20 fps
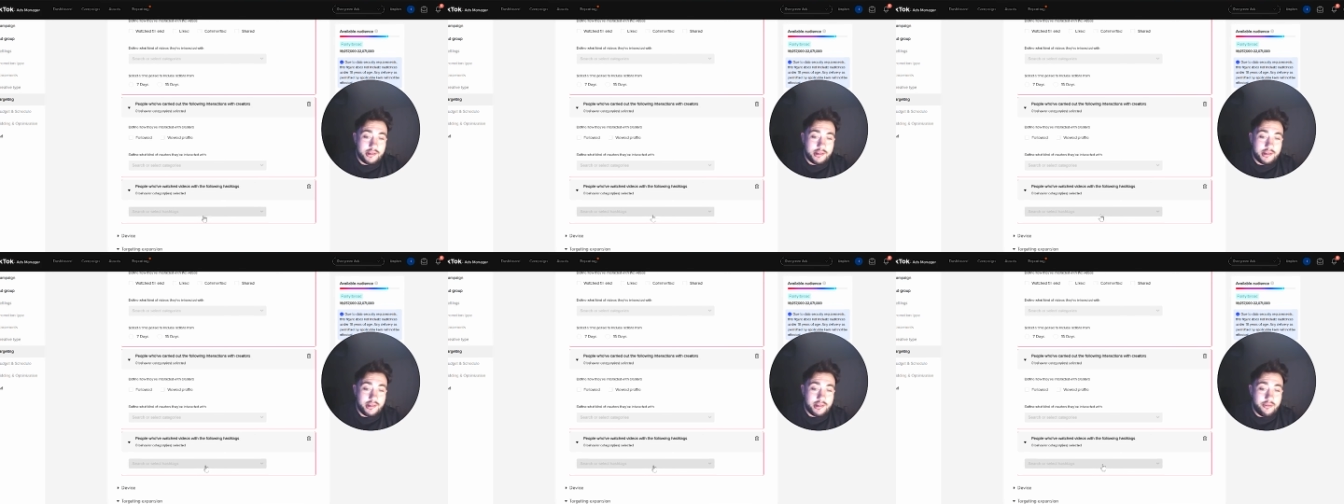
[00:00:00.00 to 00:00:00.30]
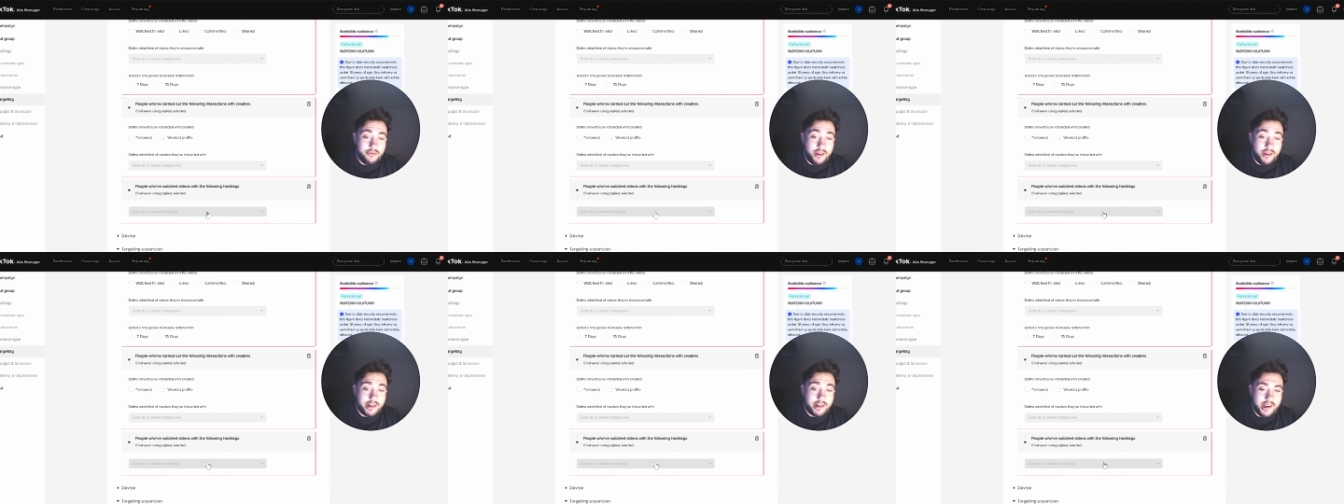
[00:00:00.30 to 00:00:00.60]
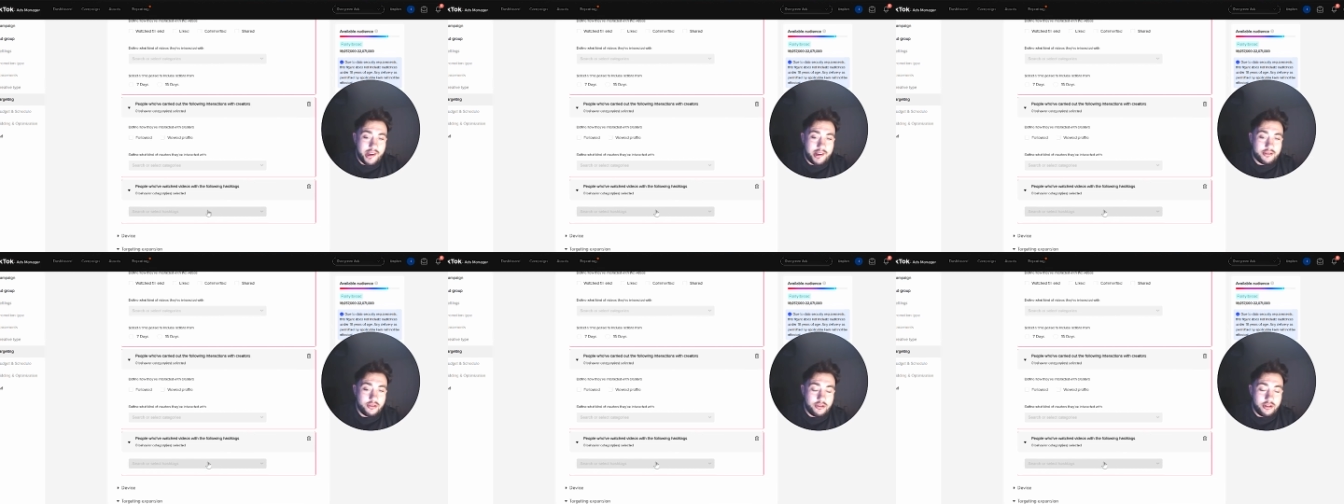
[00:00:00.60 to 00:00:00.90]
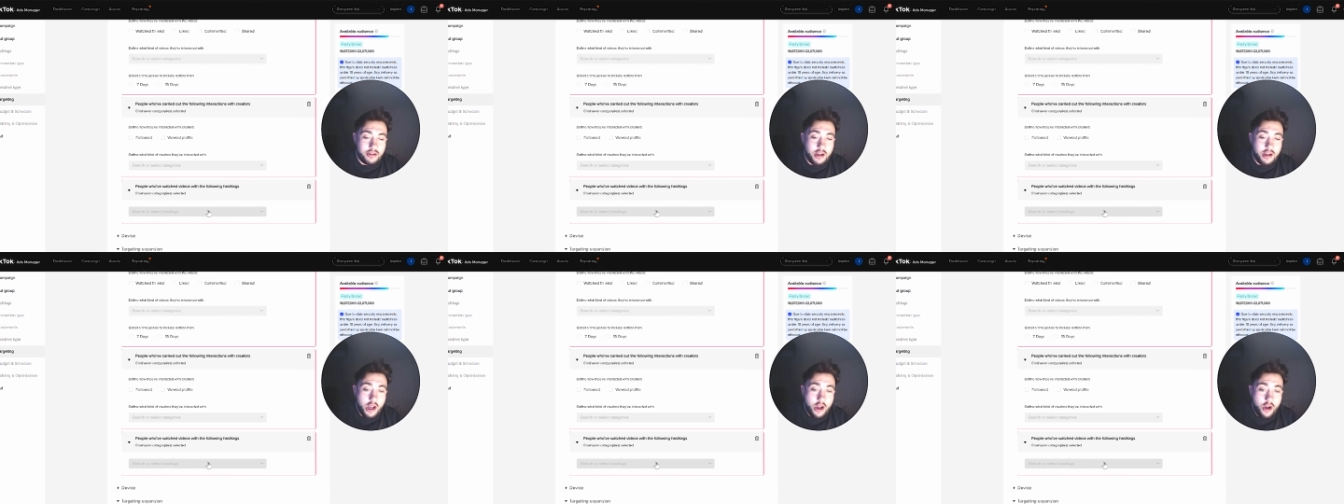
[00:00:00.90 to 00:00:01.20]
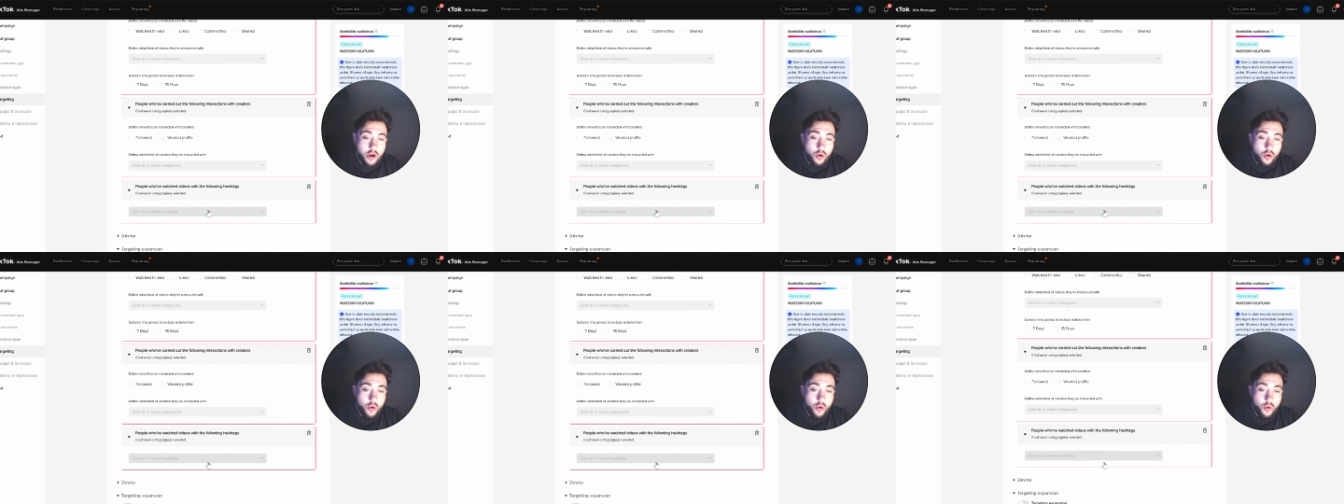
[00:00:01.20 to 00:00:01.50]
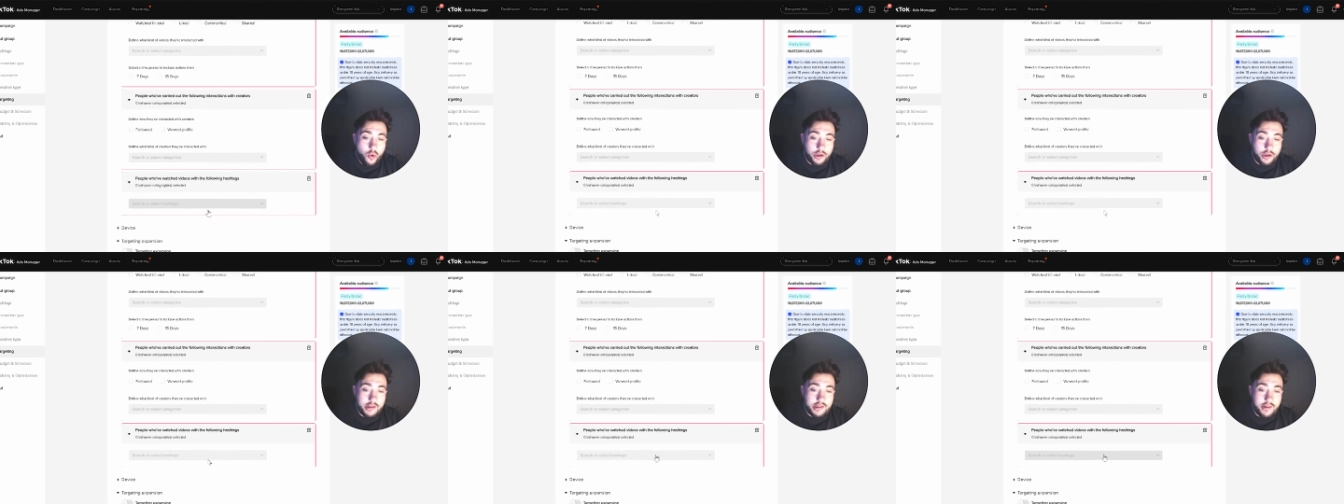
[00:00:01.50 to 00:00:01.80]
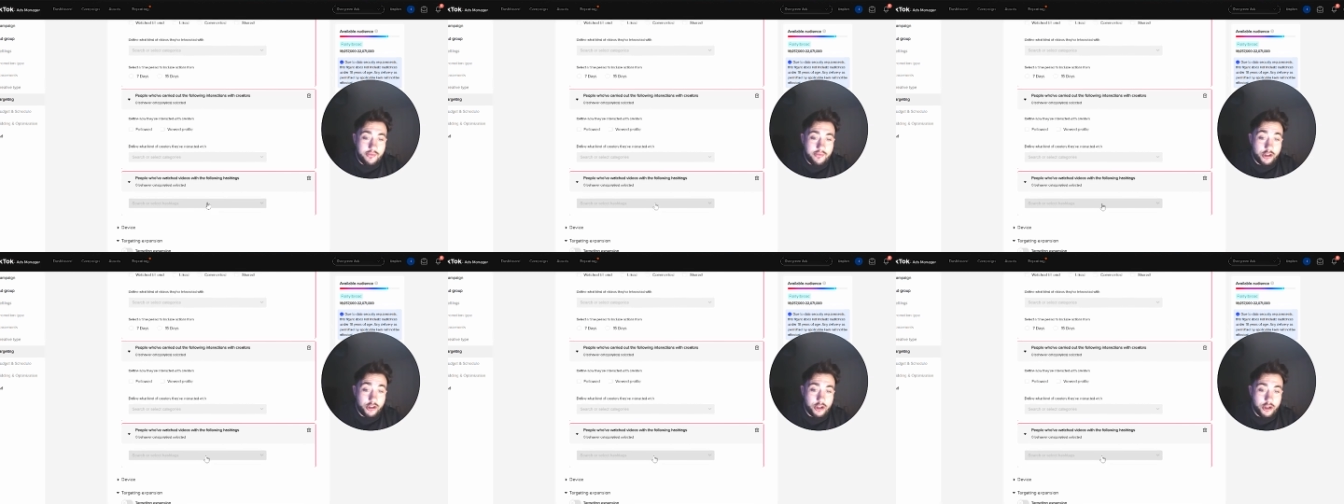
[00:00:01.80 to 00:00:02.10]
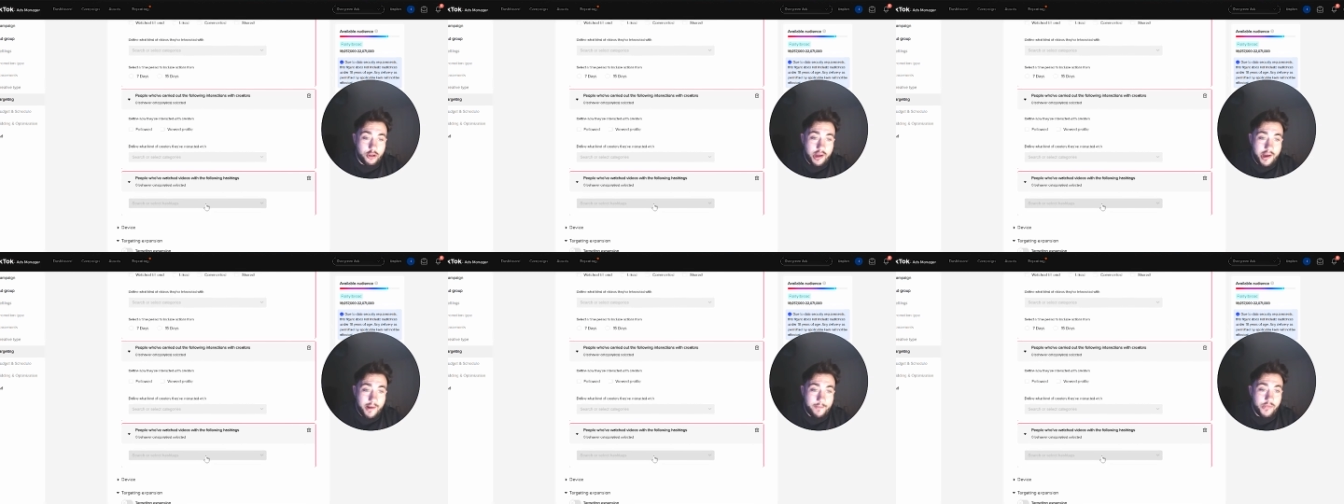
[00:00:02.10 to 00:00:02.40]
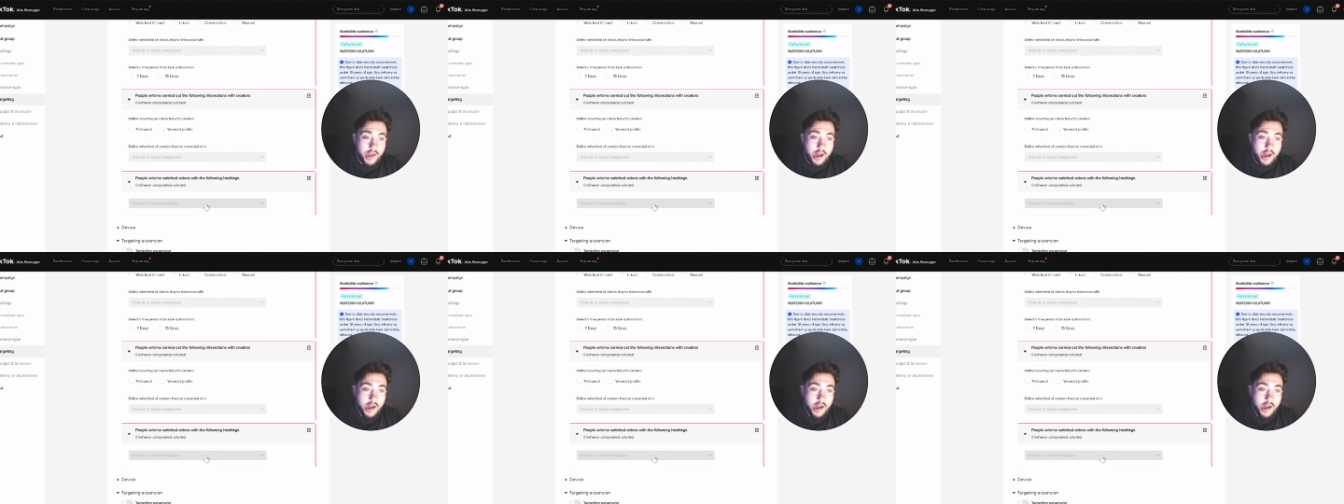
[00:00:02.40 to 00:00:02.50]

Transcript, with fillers: the effect it has on the audience if I do that.